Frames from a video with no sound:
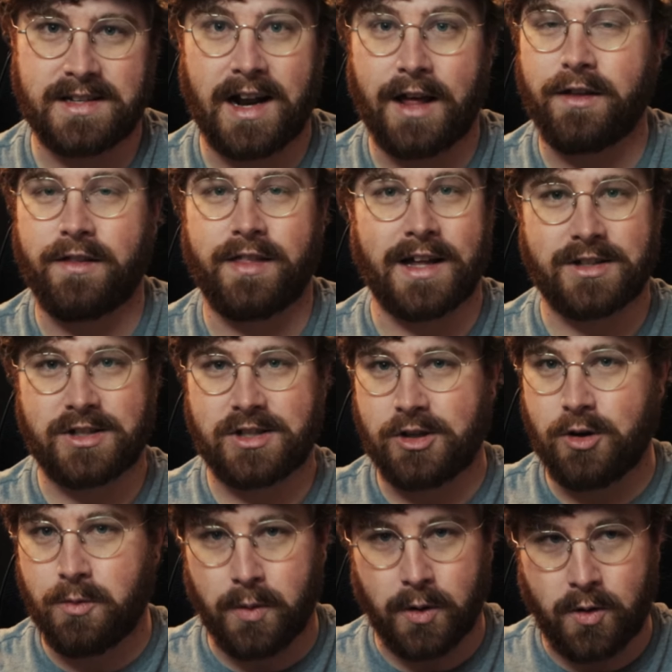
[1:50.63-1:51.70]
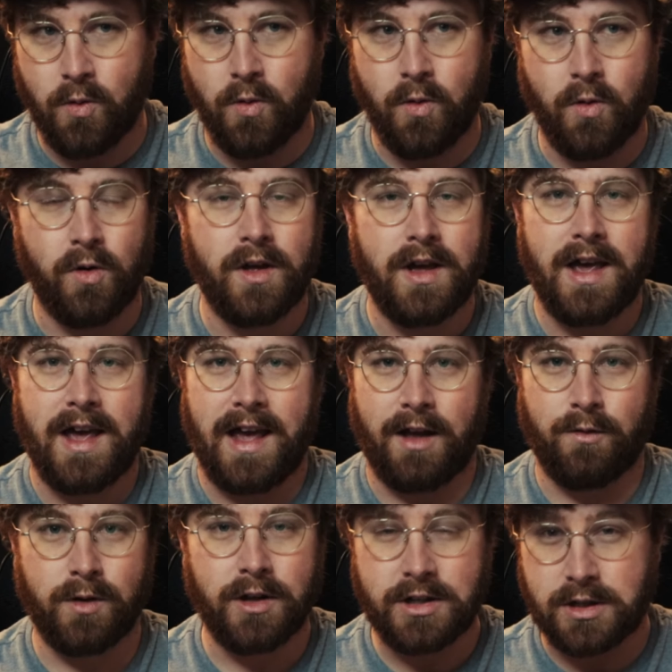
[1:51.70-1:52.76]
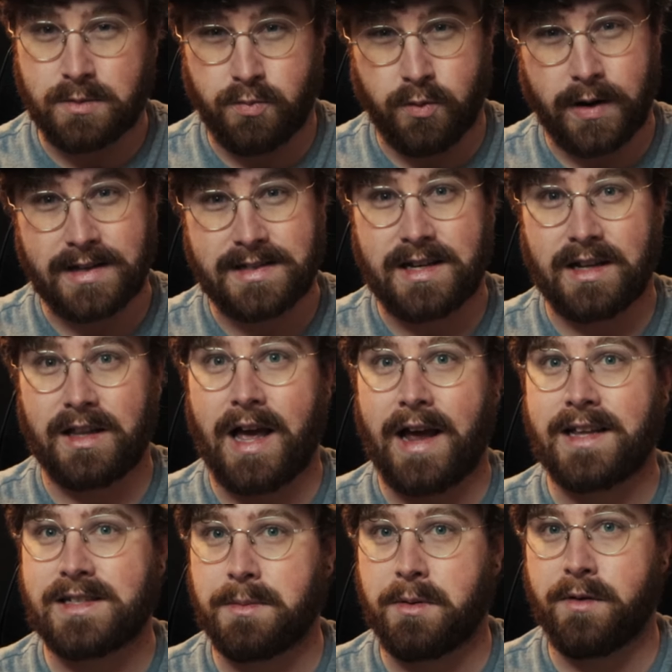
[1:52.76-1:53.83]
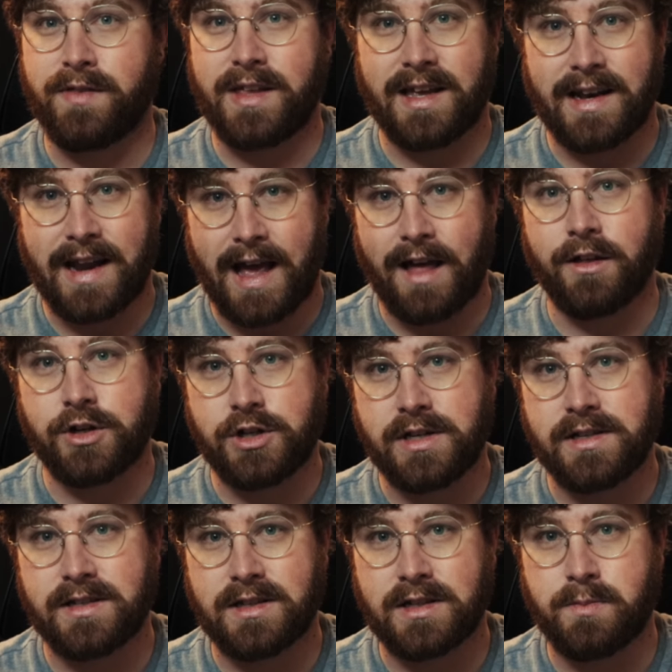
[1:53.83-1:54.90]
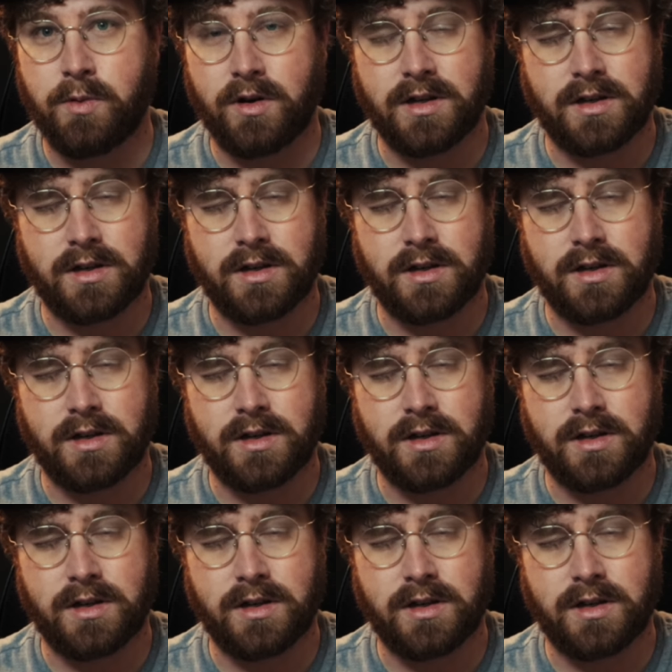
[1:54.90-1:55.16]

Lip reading: And I think that's super cool and really just brings to light some of the analogies in this book,